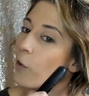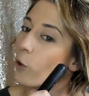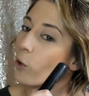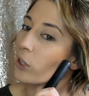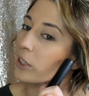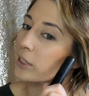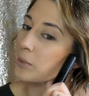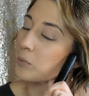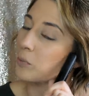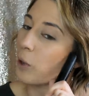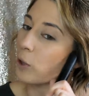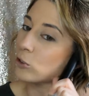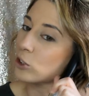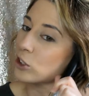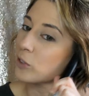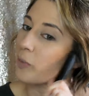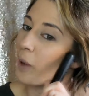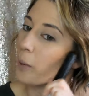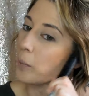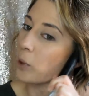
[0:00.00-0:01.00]
Focus most
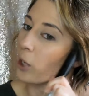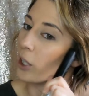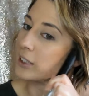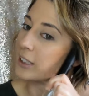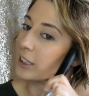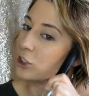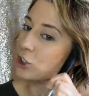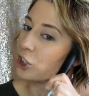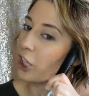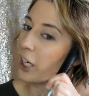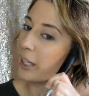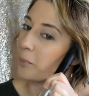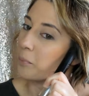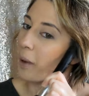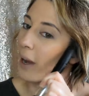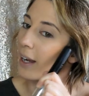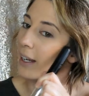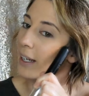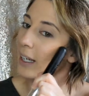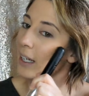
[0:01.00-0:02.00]
of my bronzing shade
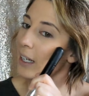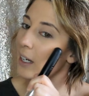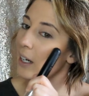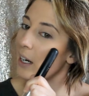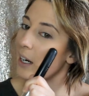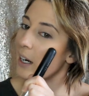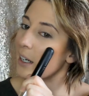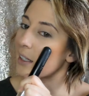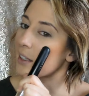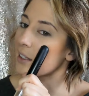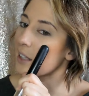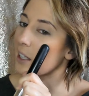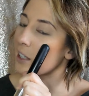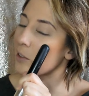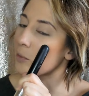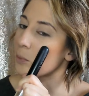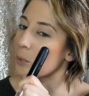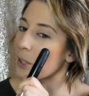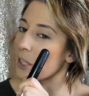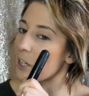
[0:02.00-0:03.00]
back here, and I kind
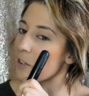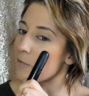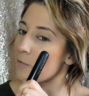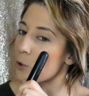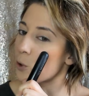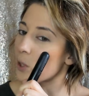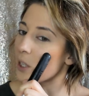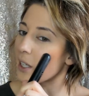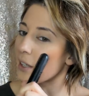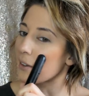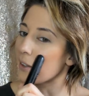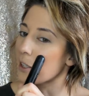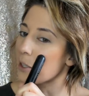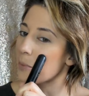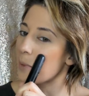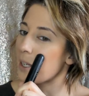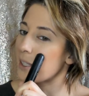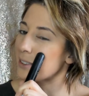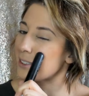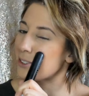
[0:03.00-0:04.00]
of bring it forward a little
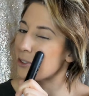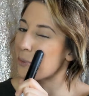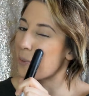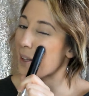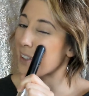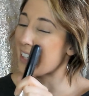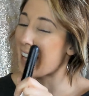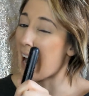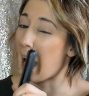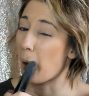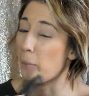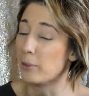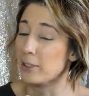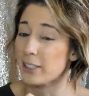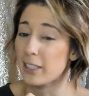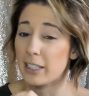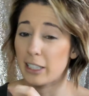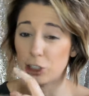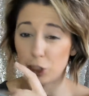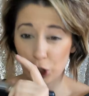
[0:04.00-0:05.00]
bit to about the
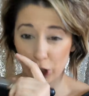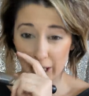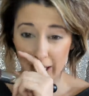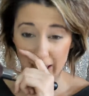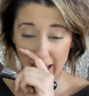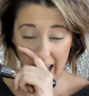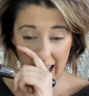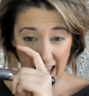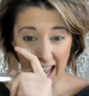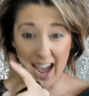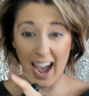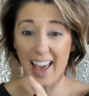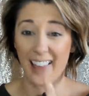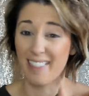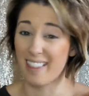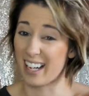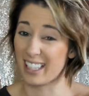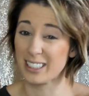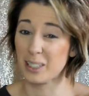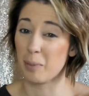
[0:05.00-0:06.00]
apples of the cheek,
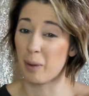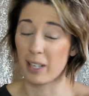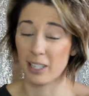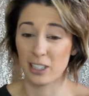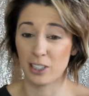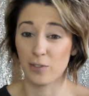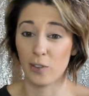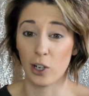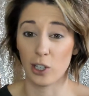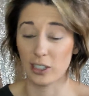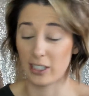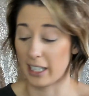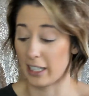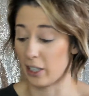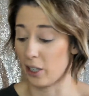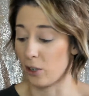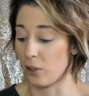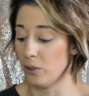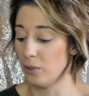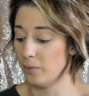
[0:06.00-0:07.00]
and that's about as far as I
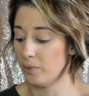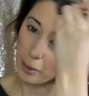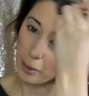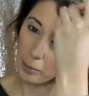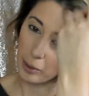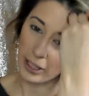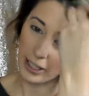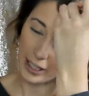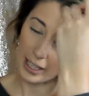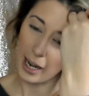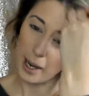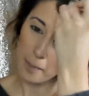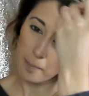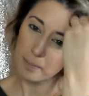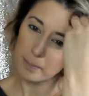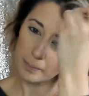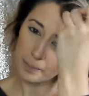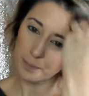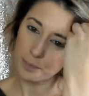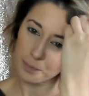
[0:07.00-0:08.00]
go. bring it up,
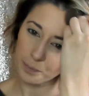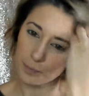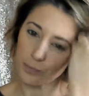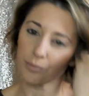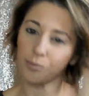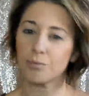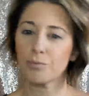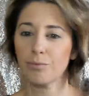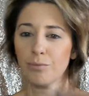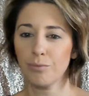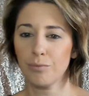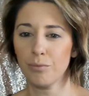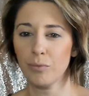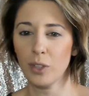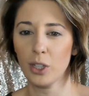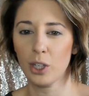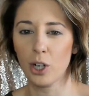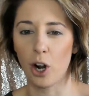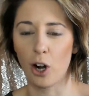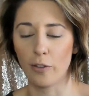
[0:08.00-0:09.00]

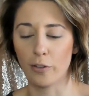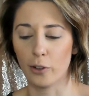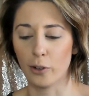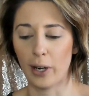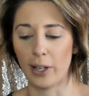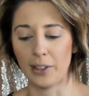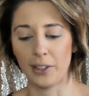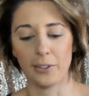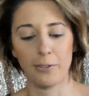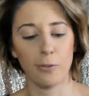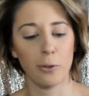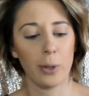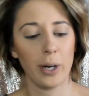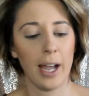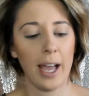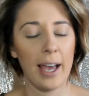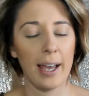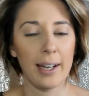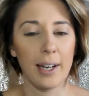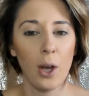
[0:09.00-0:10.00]
carve around the
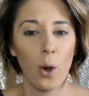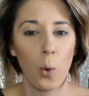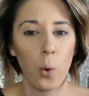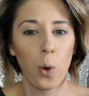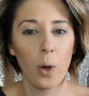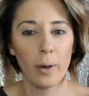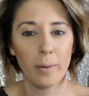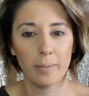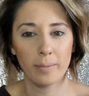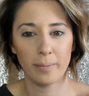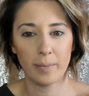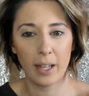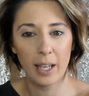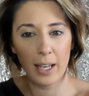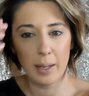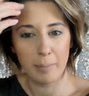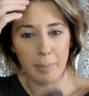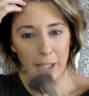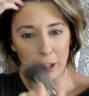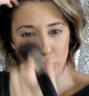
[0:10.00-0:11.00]
forehead,
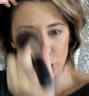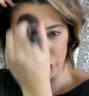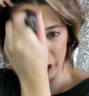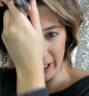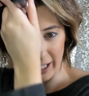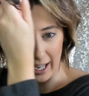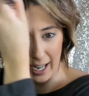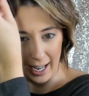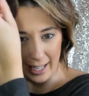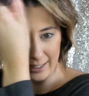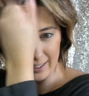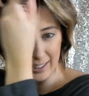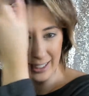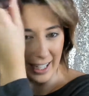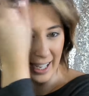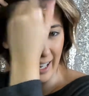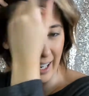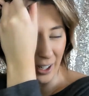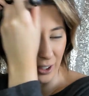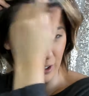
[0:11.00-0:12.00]
make sure to get into
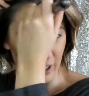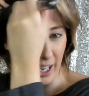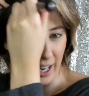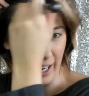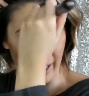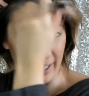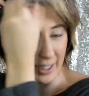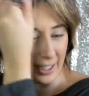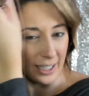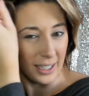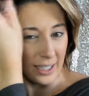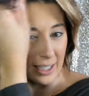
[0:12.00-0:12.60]
that hairline.